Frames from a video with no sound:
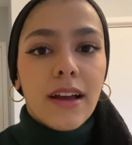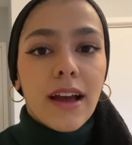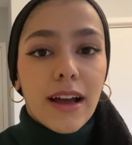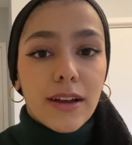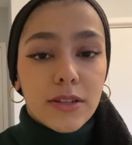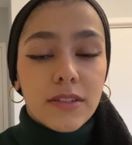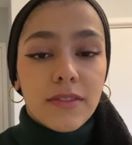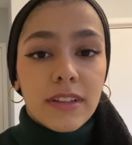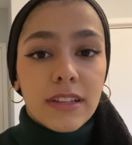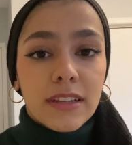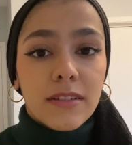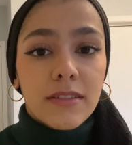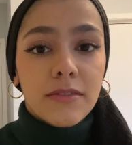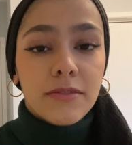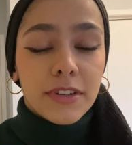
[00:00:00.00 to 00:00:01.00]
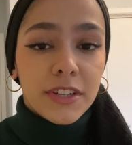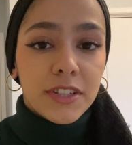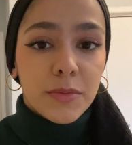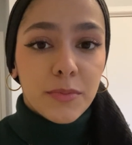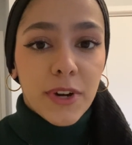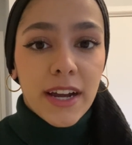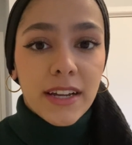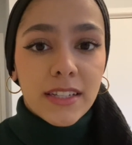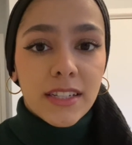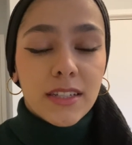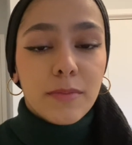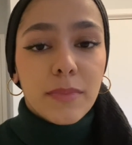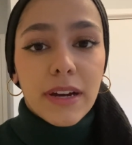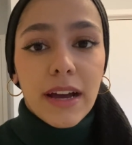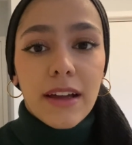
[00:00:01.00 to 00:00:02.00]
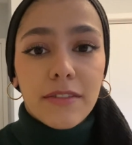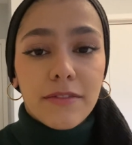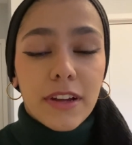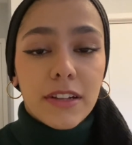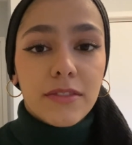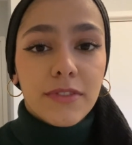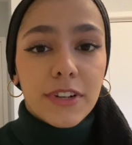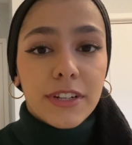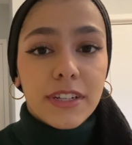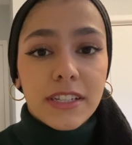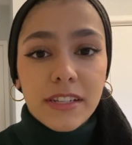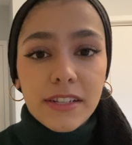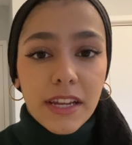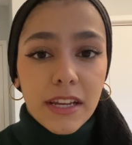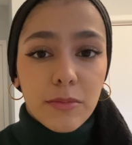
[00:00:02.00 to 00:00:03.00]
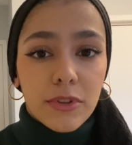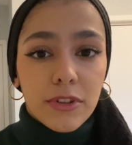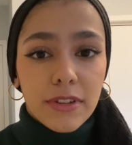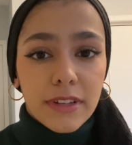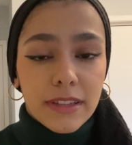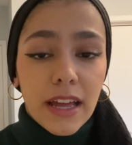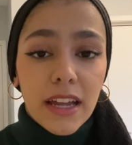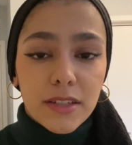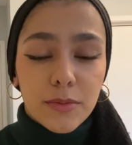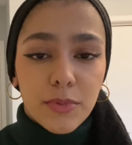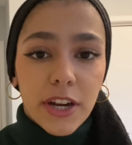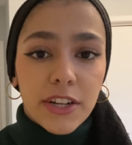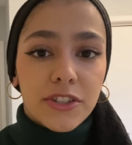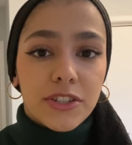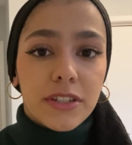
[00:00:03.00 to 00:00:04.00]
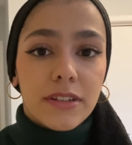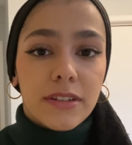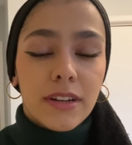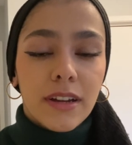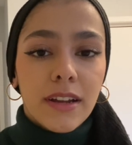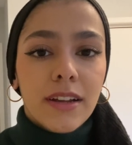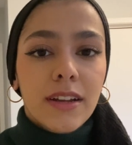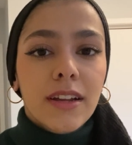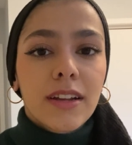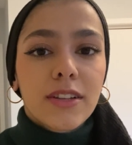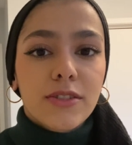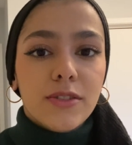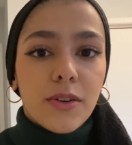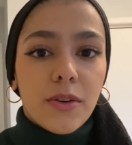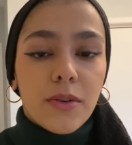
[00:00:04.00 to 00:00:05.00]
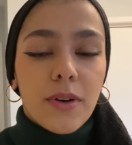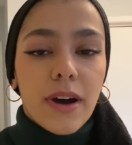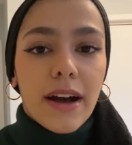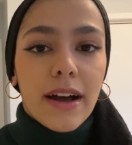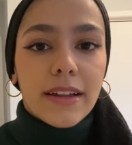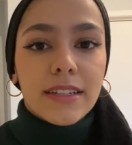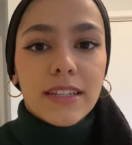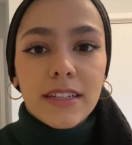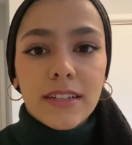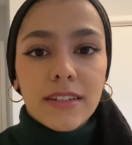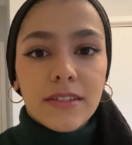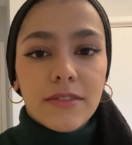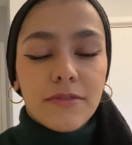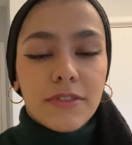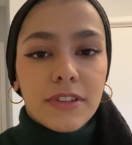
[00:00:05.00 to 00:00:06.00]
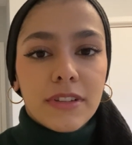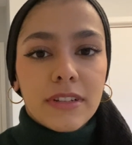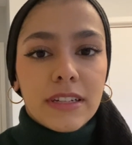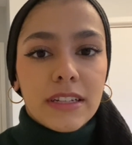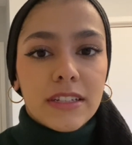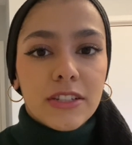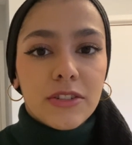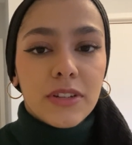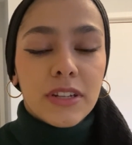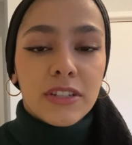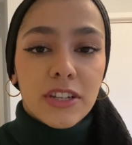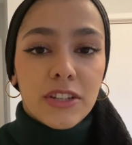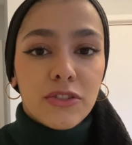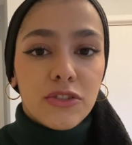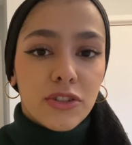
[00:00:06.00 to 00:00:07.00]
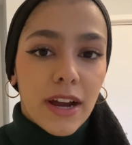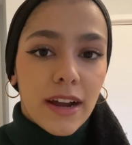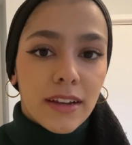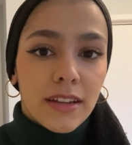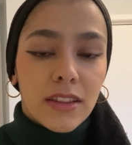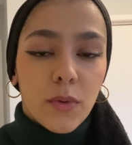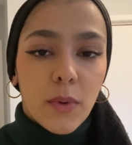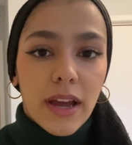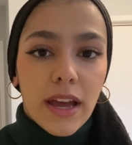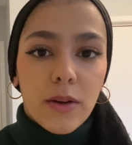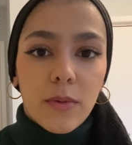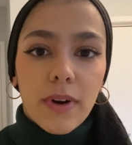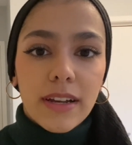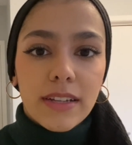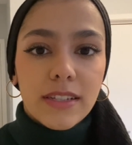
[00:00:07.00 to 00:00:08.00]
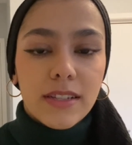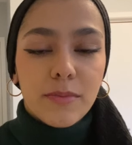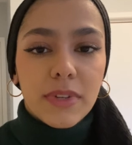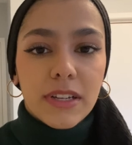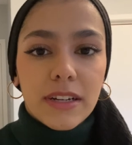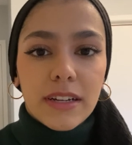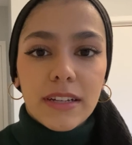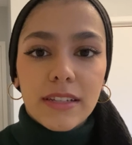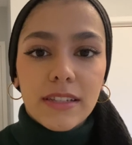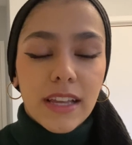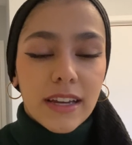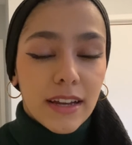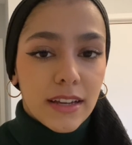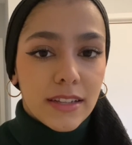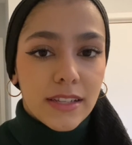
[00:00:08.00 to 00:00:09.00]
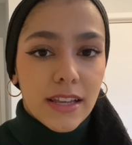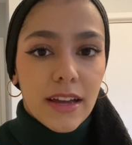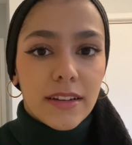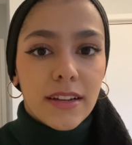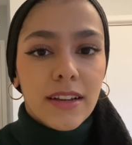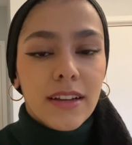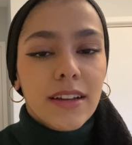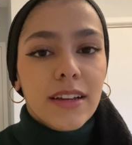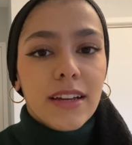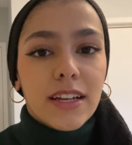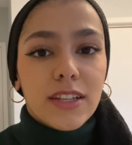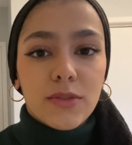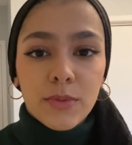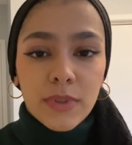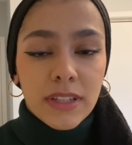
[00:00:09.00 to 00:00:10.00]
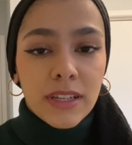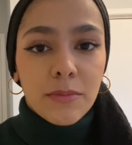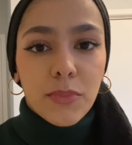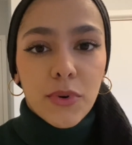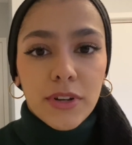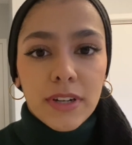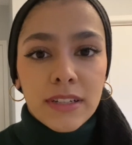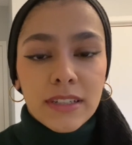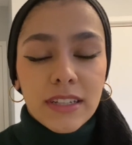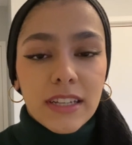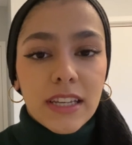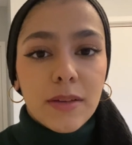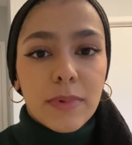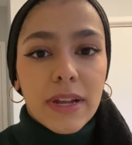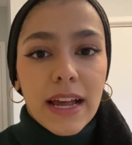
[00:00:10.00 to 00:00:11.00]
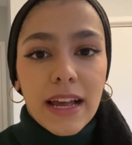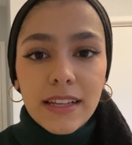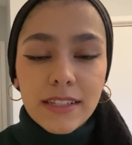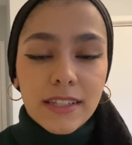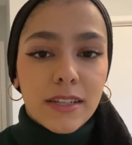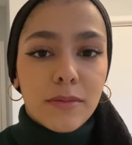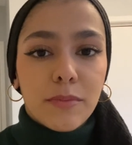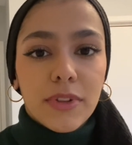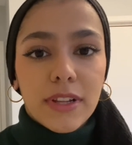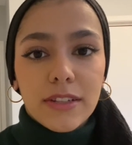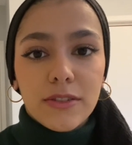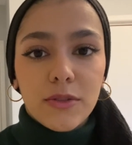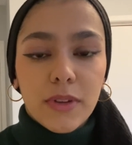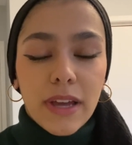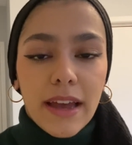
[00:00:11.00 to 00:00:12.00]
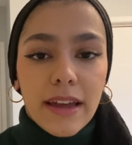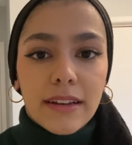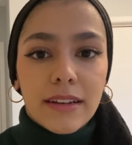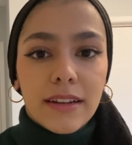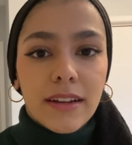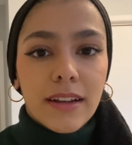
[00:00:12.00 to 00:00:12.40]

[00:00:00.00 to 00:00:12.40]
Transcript: I was feeling very depressed, but I felt very stable in that depression. So I didn't feel the need to continue tracking the way I was because, like I said, it's really important to keep it as simple as you can,